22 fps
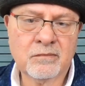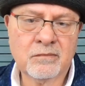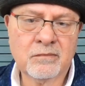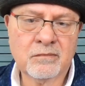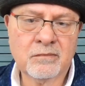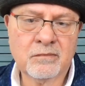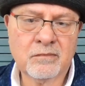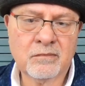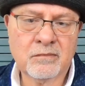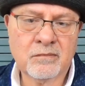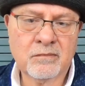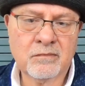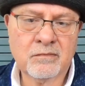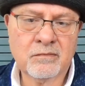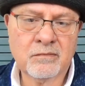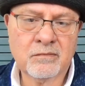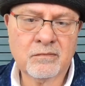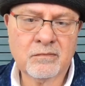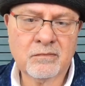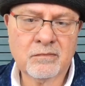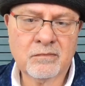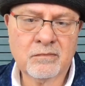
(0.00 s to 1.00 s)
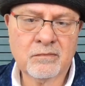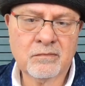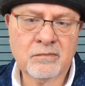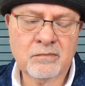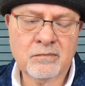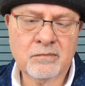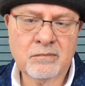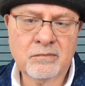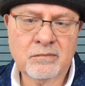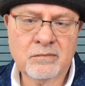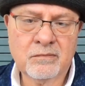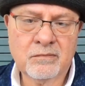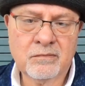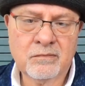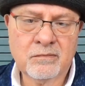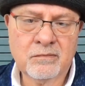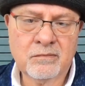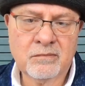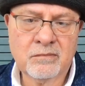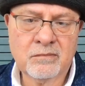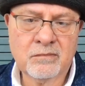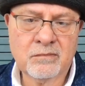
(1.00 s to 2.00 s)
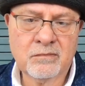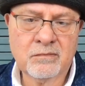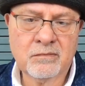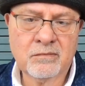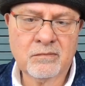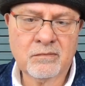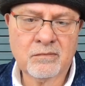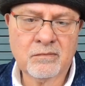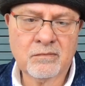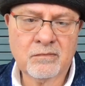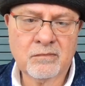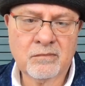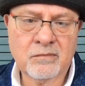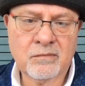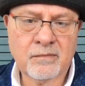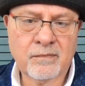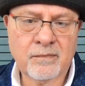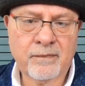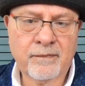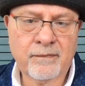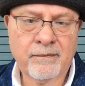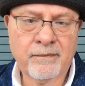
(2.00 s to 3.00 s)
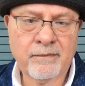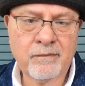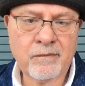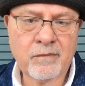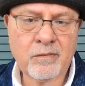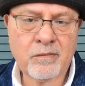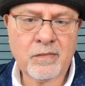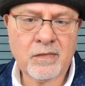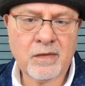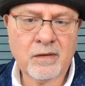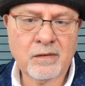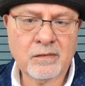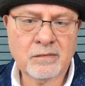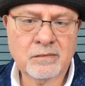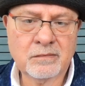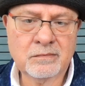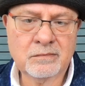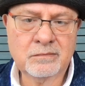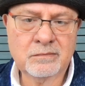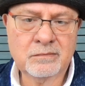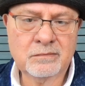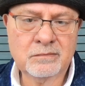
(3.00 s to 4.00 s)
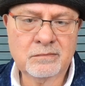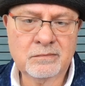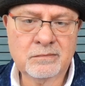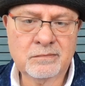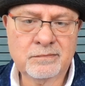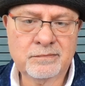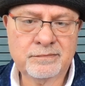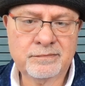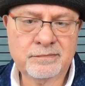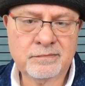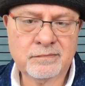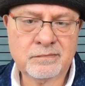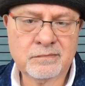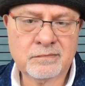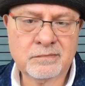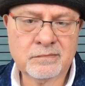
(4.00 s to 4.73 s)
This person isn't speaking.